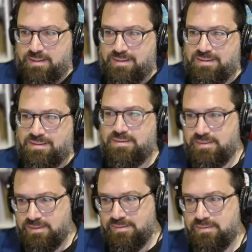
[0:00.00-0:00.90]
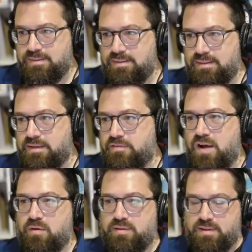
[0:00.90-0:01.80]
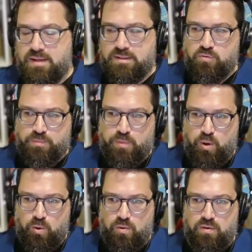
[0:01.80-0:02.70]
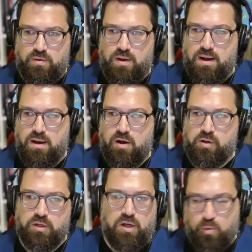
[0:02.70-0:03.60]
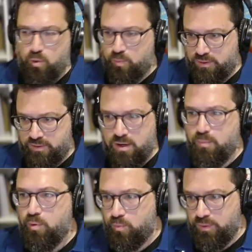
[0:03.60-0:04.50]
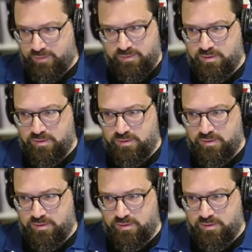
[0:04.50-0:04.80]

Skills can live outside the repo in a couple places.